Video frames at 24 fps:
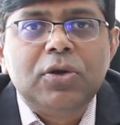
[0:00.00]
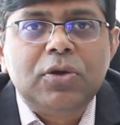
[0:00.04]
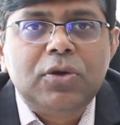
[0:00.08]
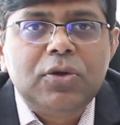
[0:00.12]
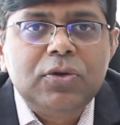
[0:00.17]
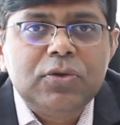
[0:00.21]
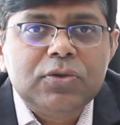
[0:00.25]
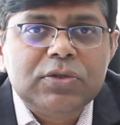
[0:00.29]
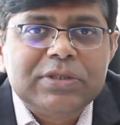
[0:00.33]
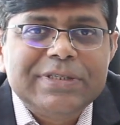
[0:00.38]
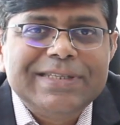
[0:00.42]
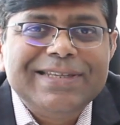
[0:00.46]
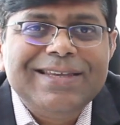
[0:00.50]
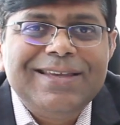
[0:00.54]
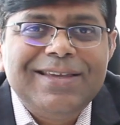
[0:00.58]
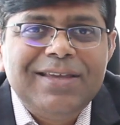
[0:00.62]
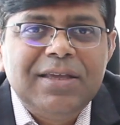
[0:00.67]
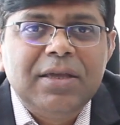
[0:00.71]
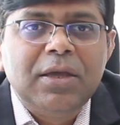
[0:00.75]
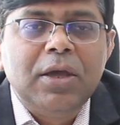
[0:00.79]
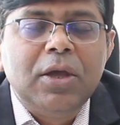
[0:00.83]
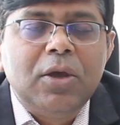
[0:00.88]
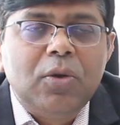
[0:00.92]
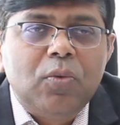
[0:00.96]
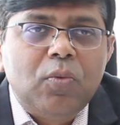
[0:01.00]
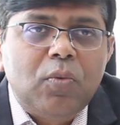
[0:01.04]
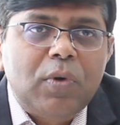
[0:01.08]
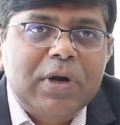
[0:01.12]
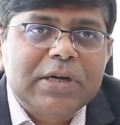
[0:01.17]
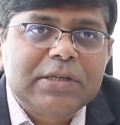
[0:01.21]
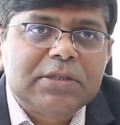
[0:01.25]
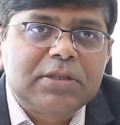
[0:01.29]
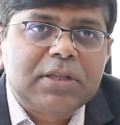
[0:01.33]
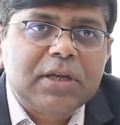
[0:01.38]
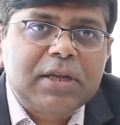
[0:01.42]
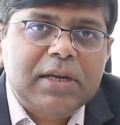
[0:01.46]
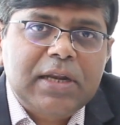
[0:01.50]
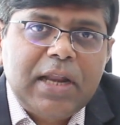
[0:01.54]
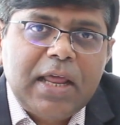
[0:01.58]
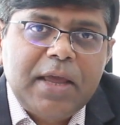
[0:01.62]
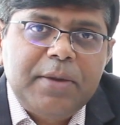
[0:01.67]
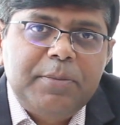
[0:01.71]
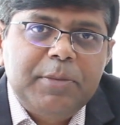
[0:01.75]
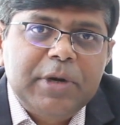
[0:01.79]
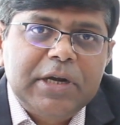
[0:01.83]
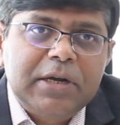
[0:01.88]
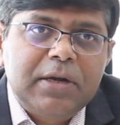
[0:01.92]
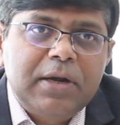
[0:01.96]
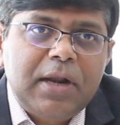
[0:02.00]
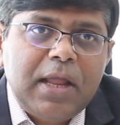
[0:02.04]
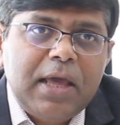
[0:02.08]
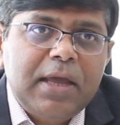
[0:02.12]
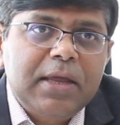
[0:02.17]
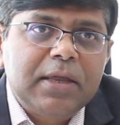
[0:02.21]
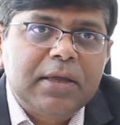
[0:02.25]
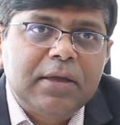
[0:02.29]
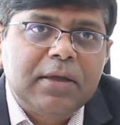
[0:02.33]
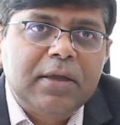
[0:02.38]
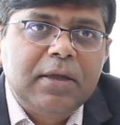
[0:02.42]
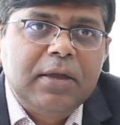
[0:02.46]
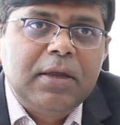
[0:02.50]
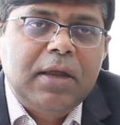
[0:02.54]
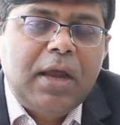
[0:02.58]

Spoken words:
to see what's the climate like